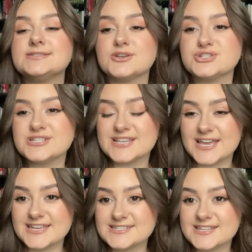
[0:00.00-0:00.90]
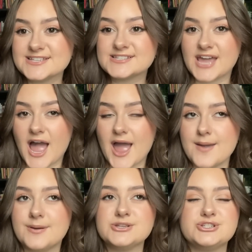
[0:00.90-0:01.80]
So she's into this guy,
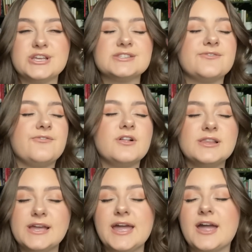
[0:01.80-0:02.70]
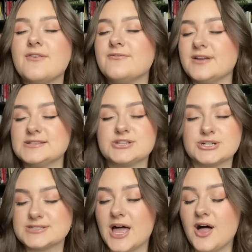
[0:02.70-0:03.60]
but she has fully convinced
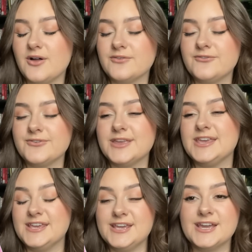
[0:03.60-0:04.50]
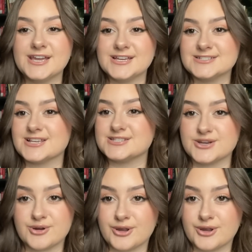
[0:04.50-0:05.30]
herself he is a serial